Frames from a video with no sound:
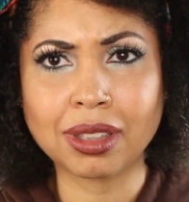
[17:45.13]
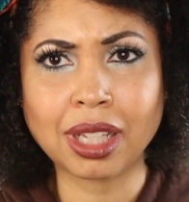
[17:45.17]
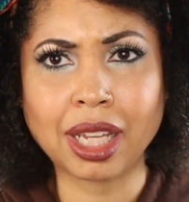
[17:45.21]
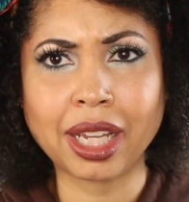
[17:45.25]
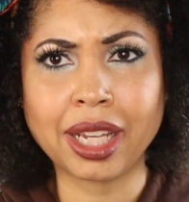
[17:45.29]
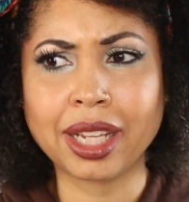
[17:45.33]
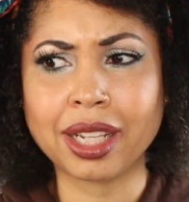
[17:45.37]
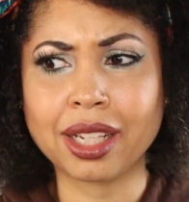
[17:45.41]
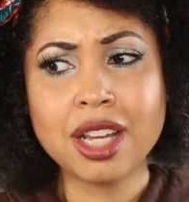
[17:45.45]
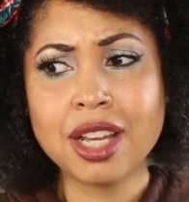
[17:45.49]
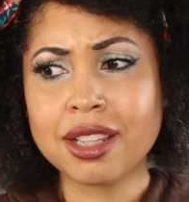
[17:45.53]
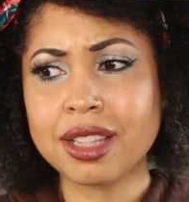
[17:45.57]

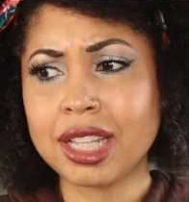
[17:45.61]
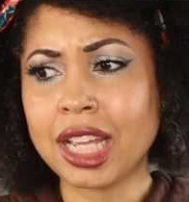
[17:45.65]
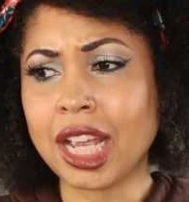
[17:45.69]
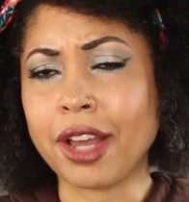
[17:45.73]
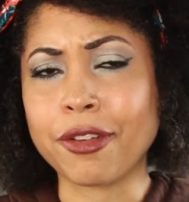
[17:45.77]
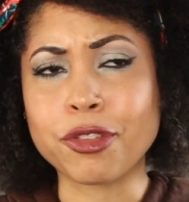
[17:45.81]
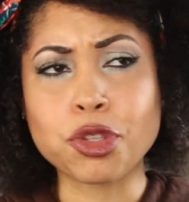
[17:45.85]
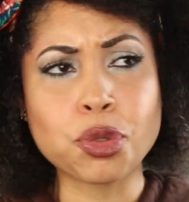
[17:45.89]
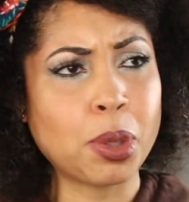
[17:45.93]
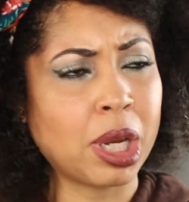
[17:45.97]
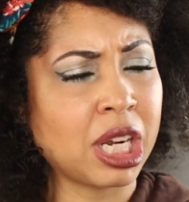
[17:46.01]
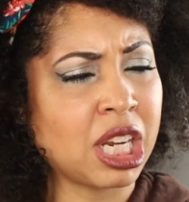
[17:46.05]
Like they
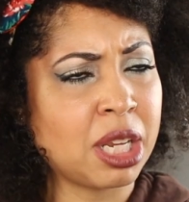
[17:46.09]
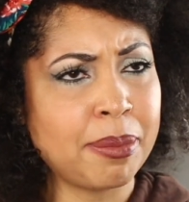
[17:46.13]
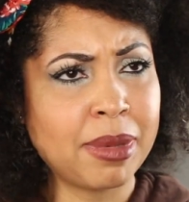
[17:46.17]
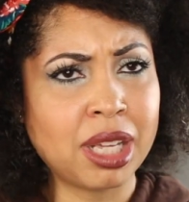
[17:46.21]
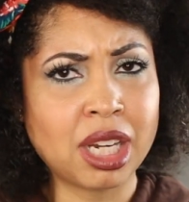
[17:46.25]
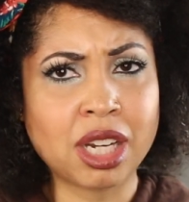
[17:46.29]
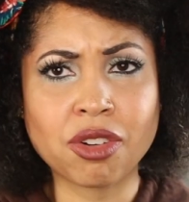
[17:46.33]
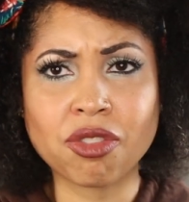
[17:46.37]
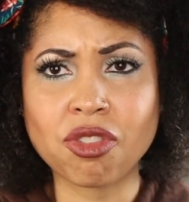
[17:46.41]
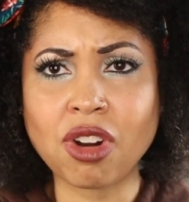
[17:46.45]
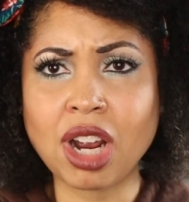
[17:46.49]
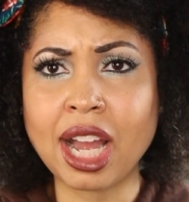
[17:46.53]
have
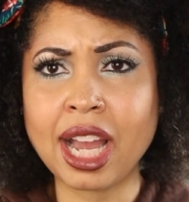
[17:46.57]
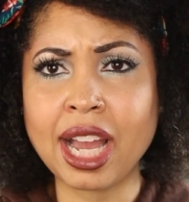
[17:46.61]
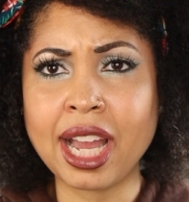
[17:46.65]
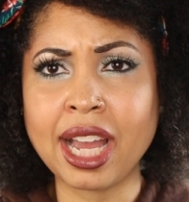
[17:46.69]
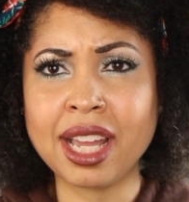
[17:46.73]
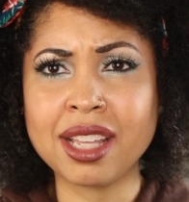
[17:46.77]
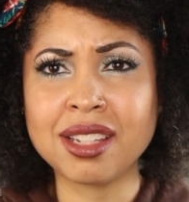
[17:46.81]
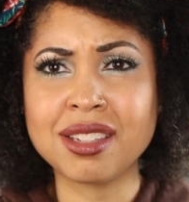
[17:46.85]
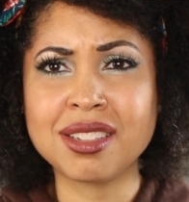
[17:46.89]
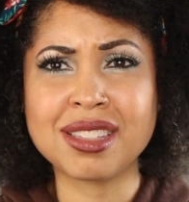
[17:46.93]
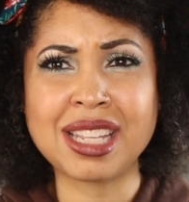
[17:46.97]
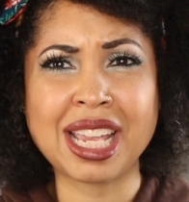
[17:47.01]
20-minute
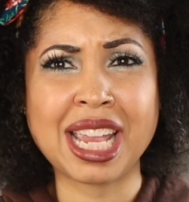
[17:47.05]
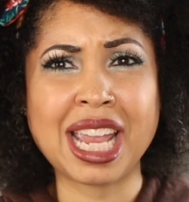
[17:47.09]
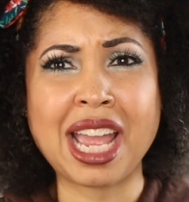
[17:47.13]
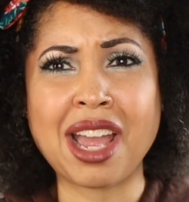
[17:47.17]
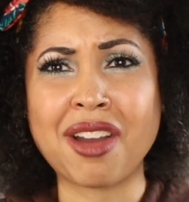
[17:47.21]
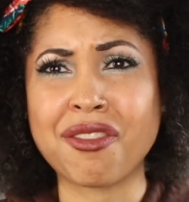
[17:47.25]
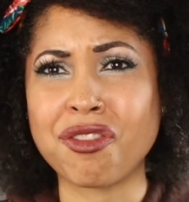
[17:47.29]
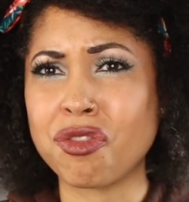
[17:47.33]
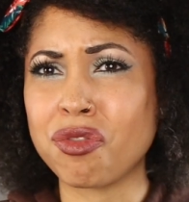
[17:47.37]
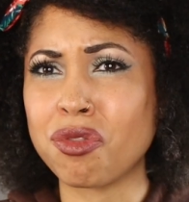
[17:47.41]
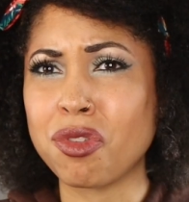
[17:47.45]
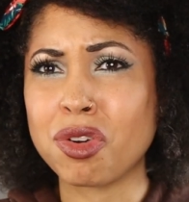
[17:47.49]
rides, they
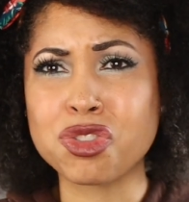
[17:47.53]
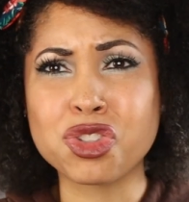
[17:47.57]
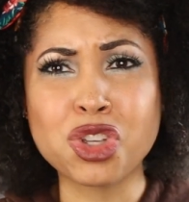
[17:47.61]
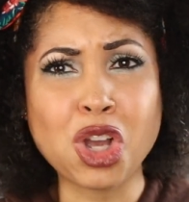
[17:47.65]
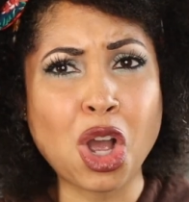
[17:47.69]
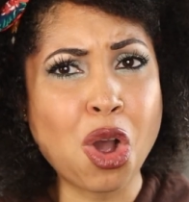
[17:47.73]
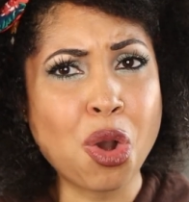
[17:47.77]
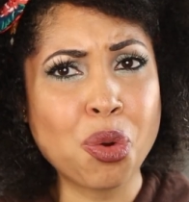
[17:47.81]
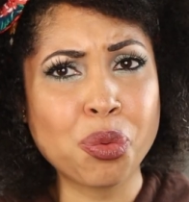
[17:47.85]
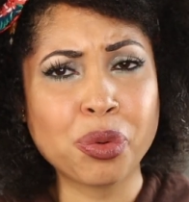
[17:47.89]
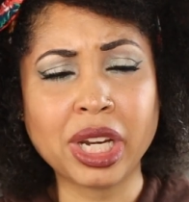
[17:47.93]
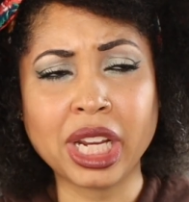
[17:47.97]
have
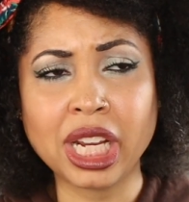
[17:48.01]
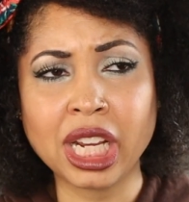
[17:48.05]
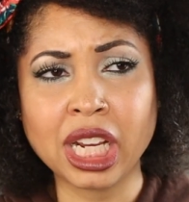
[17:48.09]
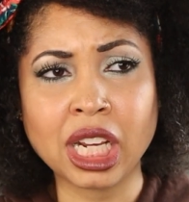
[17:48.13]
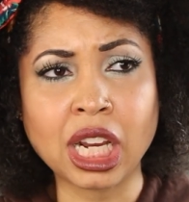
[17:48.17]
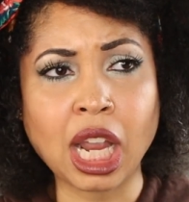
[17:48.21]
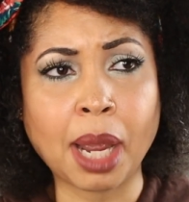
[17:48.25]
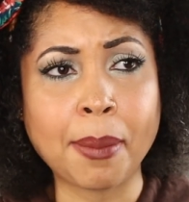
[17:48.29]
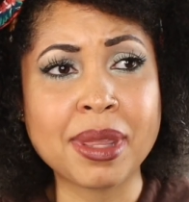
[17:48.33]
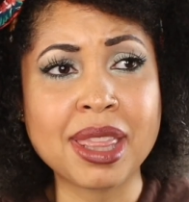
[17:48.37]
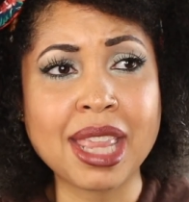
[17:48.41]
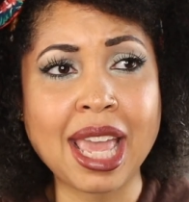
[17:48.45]
toning.
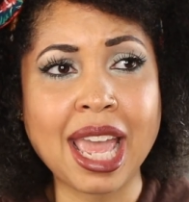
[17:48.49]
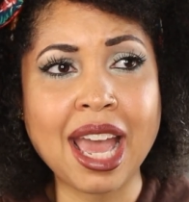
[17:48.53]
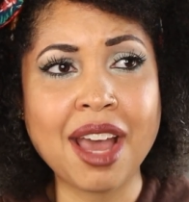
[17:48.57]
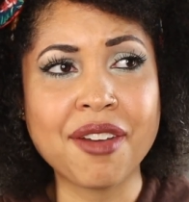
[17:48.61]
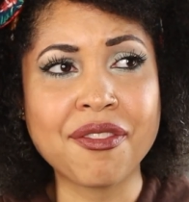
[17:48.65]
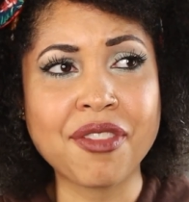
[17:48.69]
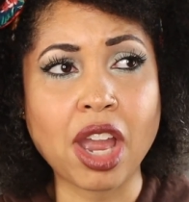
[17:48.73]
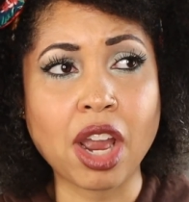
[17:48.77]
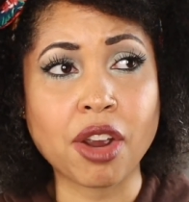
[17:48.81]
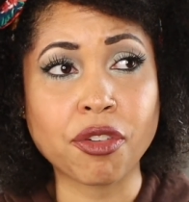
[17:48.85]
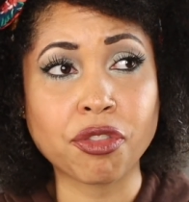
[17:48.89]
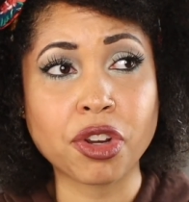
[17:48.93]
I mean, they have
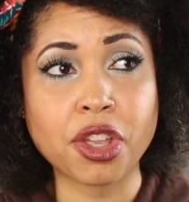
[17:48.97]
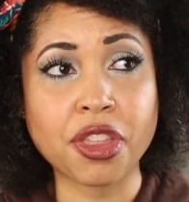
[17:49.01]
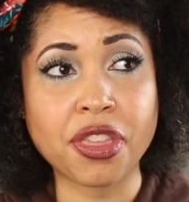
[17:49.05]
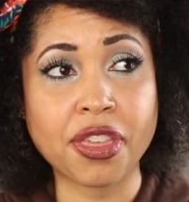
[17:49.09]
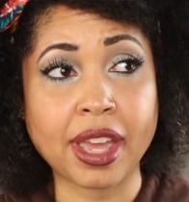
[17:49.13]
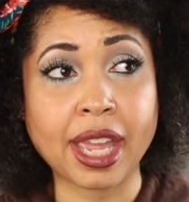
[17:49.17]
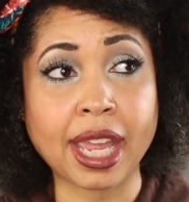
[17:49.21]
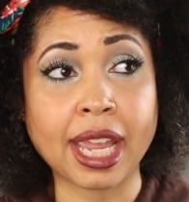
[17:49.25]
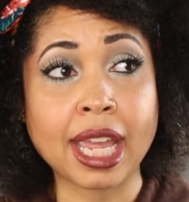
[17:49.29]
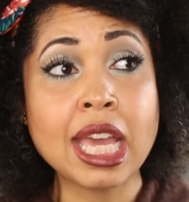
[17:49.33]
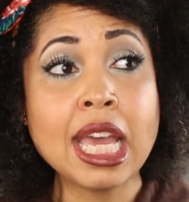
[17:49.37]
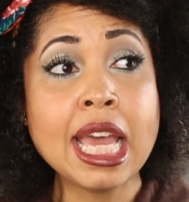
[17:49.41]

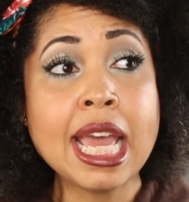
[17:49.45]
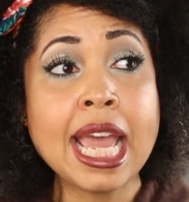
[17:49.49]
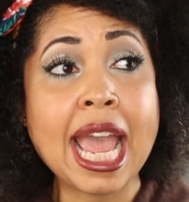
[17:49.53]
everything.